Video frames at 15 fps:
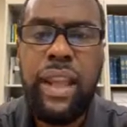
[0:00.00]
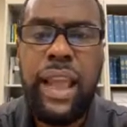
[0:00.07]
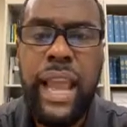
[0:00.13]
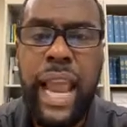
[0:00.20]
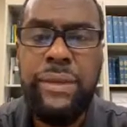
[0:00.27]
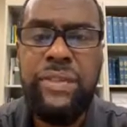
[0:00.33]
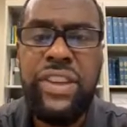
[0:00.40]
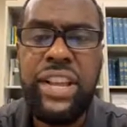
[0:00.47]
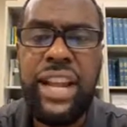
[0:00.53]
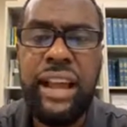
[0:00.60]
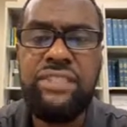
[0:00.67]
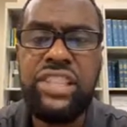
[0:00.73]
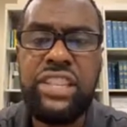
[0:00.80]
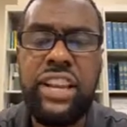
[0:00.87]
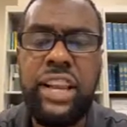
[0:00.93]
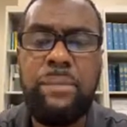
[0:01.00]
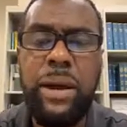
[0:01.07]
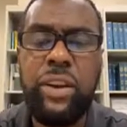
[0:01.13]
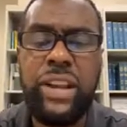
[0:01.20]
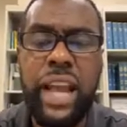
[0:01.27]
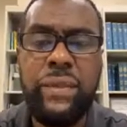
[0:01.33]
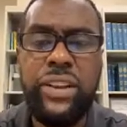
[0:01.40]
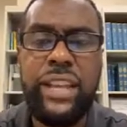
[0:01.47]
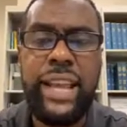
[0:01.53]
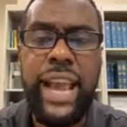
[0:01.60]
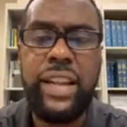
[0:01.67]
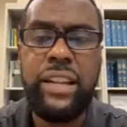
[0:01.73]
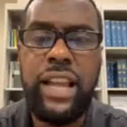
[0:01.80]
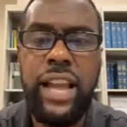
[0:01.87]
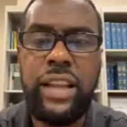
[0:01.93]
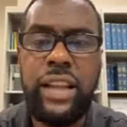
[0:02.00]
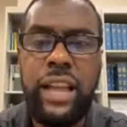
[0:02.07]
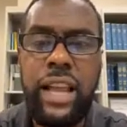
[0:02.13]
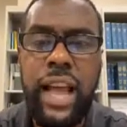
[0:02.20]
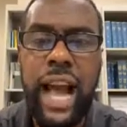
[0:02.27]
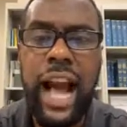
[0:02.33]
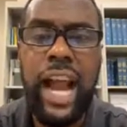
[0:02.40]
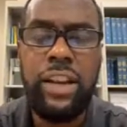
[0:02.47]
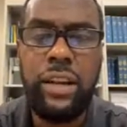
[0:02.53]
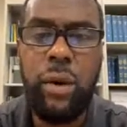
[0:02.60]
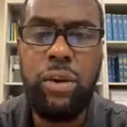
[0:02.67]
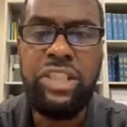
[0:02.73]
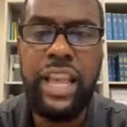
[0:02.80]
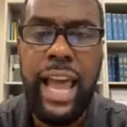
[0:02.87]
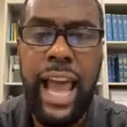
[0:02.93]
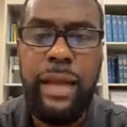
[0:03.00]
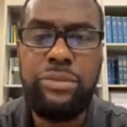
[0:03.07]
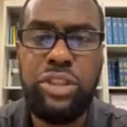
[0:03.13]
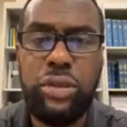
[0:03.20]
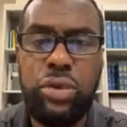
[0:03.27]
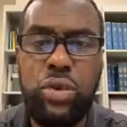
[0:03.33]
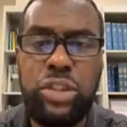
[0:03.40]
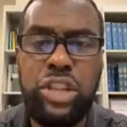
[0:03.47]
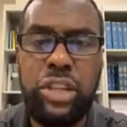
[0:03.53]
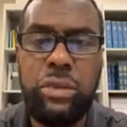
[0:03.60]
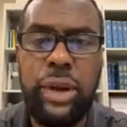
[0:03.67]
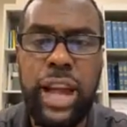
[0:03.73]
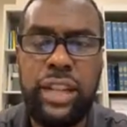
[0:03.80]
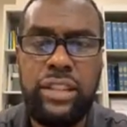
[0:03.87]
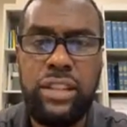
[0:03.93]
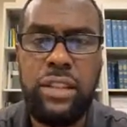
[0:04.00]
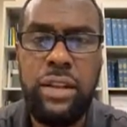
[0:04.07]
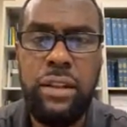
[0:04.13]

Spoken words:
Everything that I've said about every candidate, I know is absolutely correct.